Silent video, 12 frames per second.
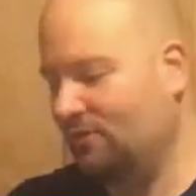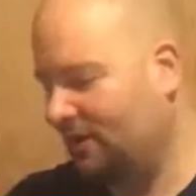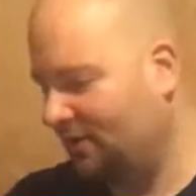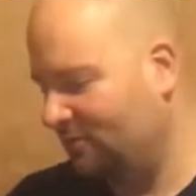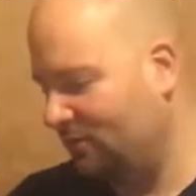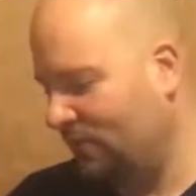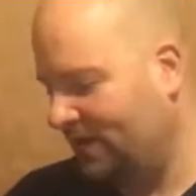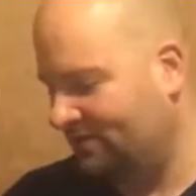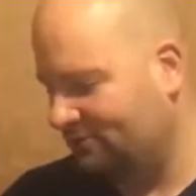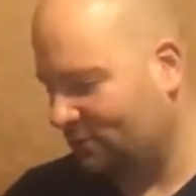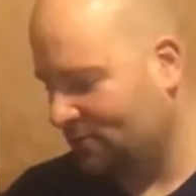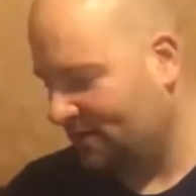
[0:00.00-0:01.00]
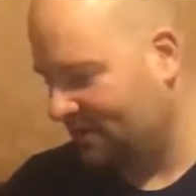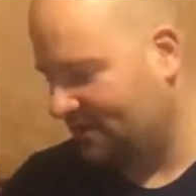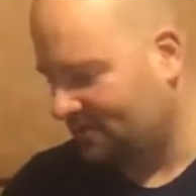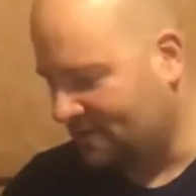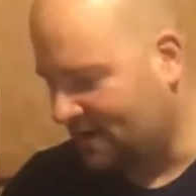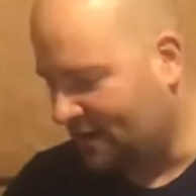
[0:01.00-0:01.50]
you all have been waiting for.
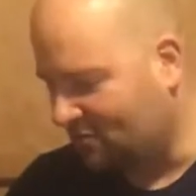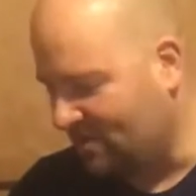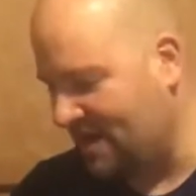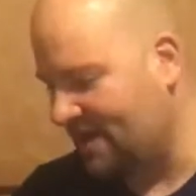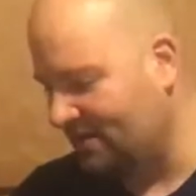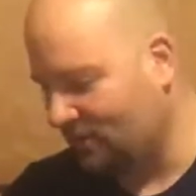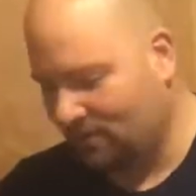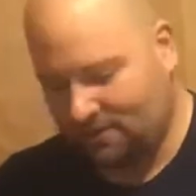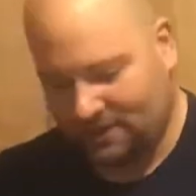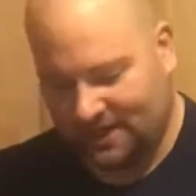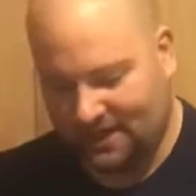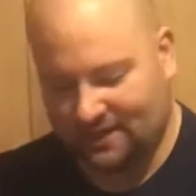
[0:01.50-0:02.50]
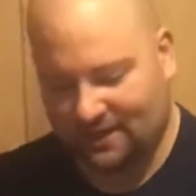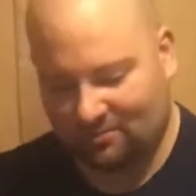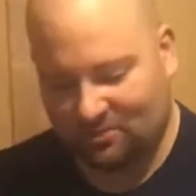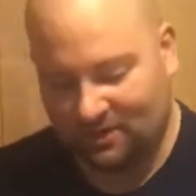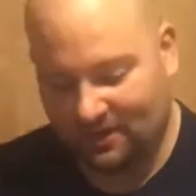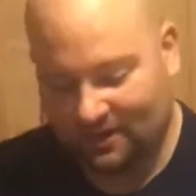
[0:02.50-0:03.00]
We got our pan and oil heated
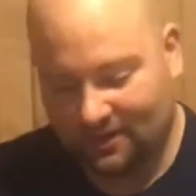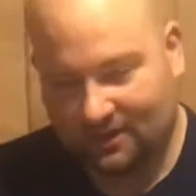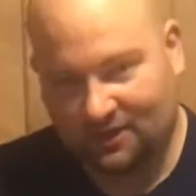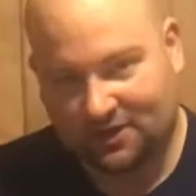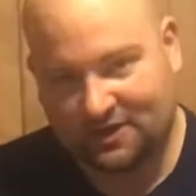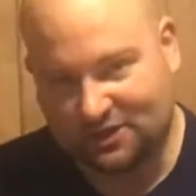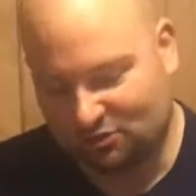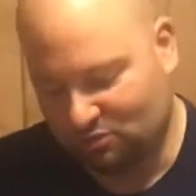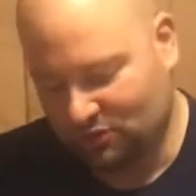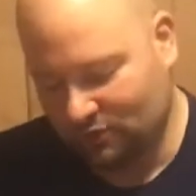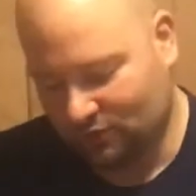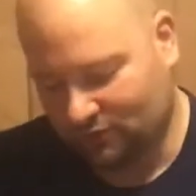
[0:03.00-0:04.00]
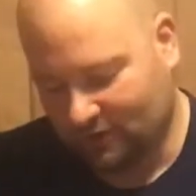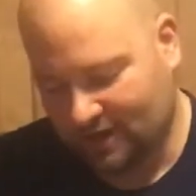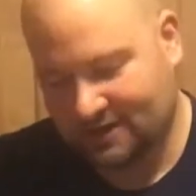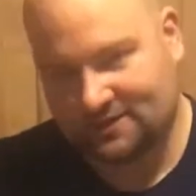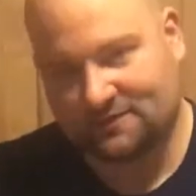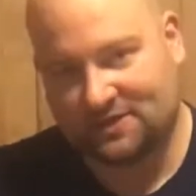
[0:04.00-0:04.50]
up. Look at these beautiful
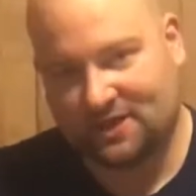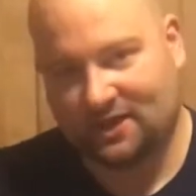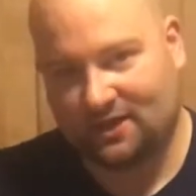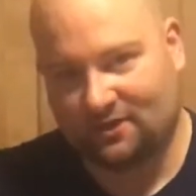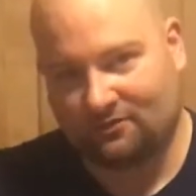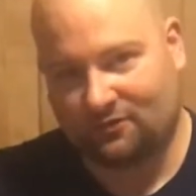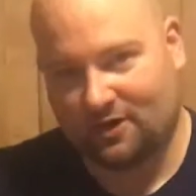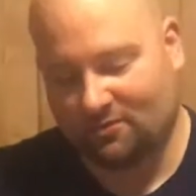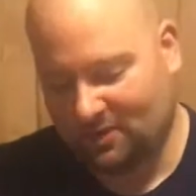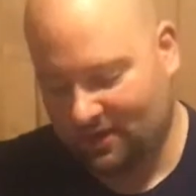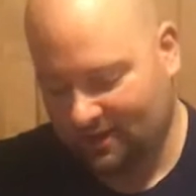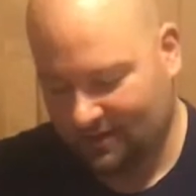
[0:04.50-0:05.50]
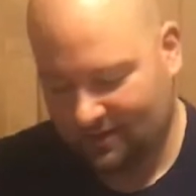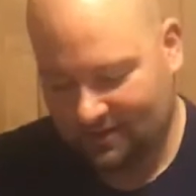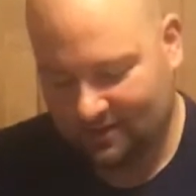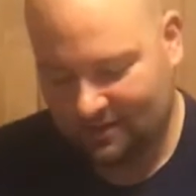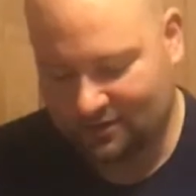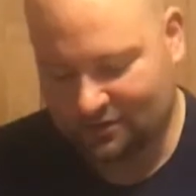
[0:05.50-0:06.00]
cuts of steak here in front of me.
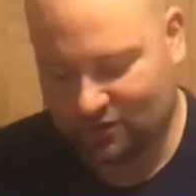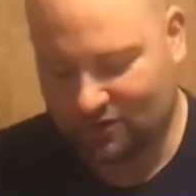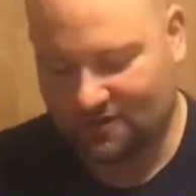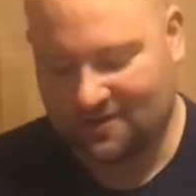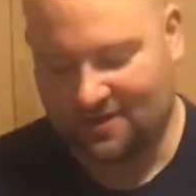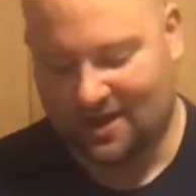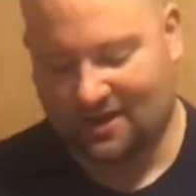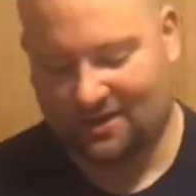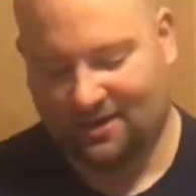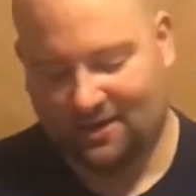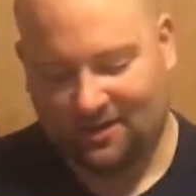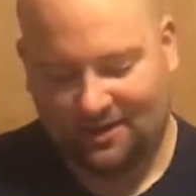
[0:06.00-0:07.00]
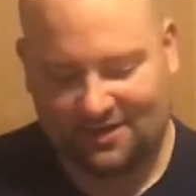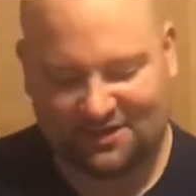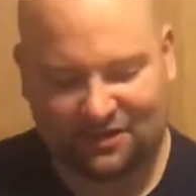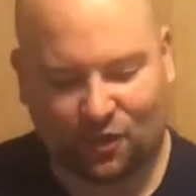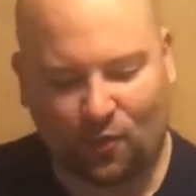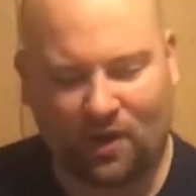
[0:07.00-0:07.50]
To just show you that this
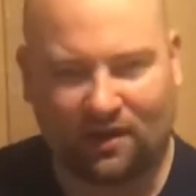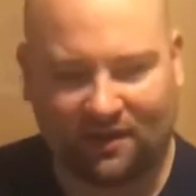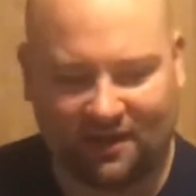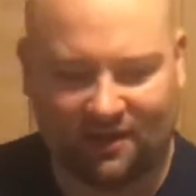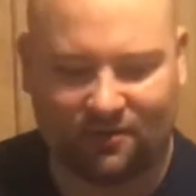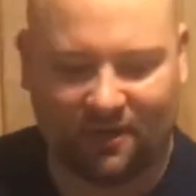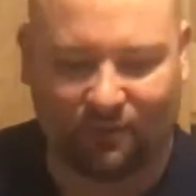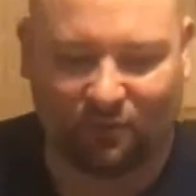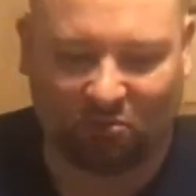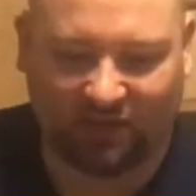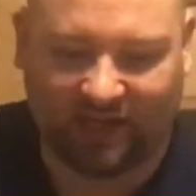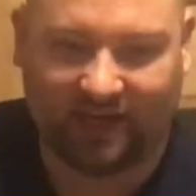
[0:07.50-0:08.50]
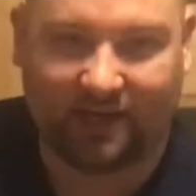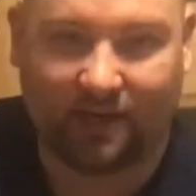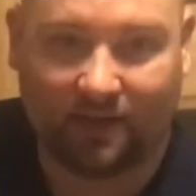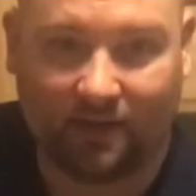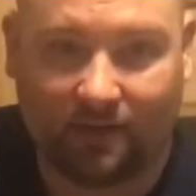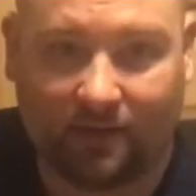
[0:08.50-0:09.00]
is the quality you get with plated.
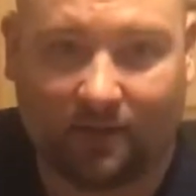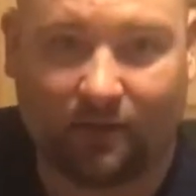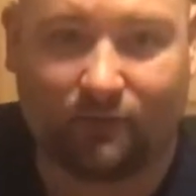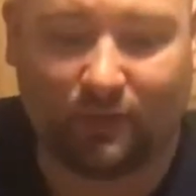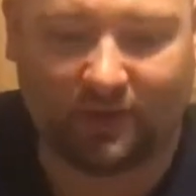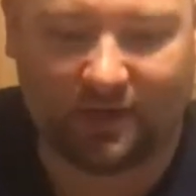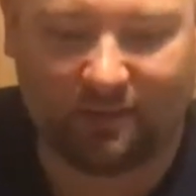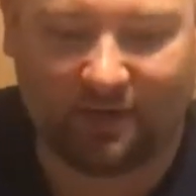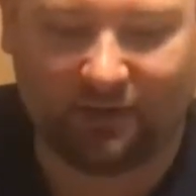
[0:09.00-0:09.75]
I don't know if you want to come